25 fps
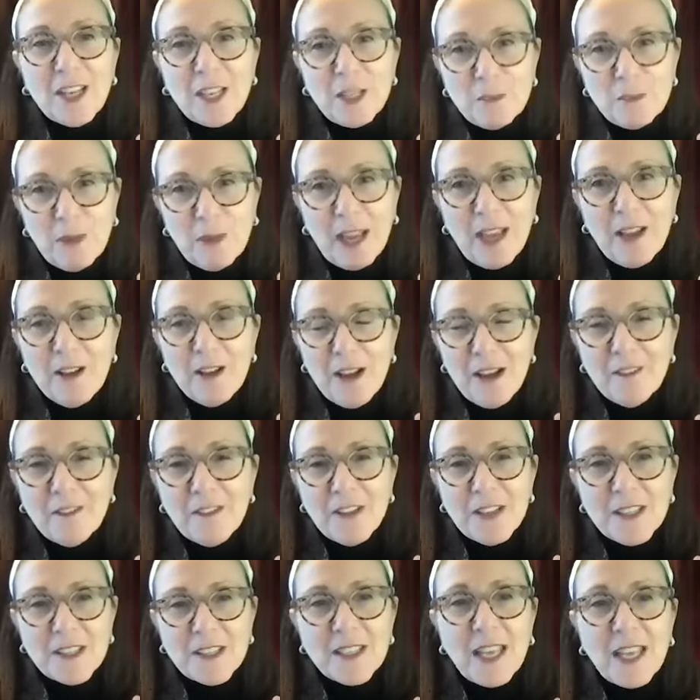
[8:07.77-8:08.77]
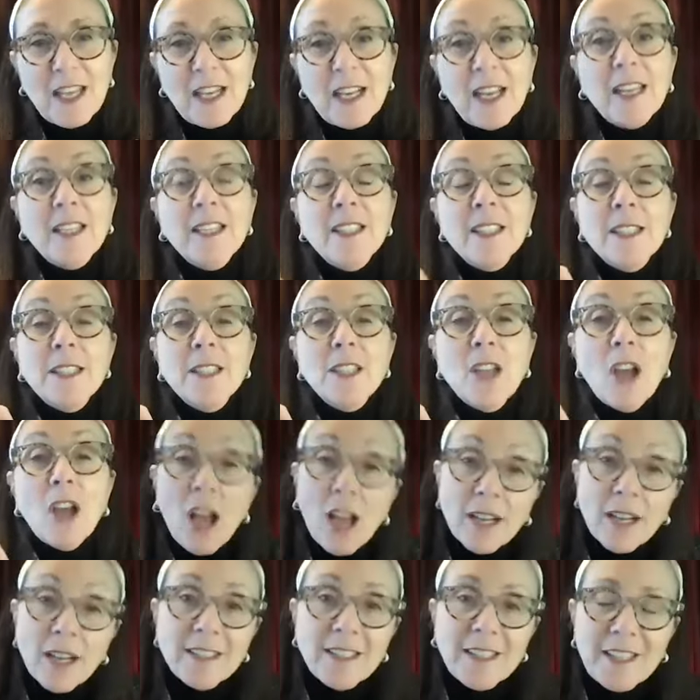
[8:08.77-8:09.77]
in my office and I
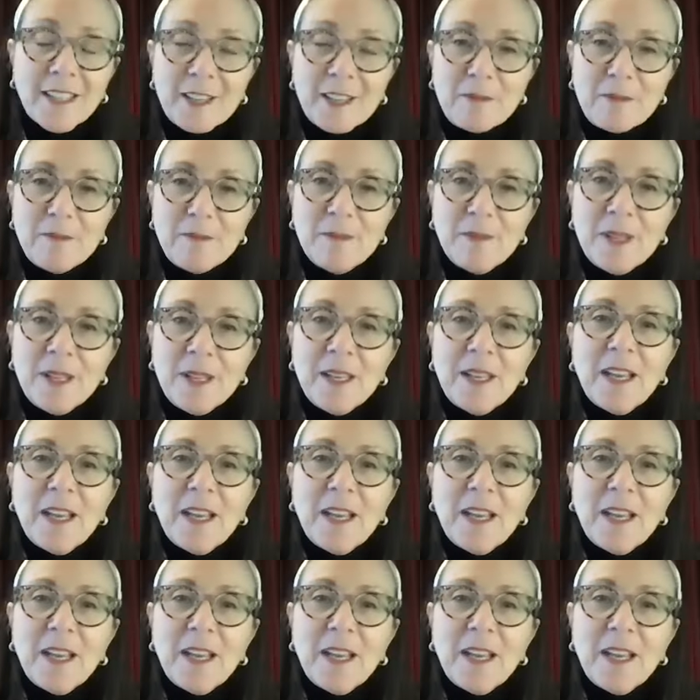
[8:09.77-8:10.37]
talk to him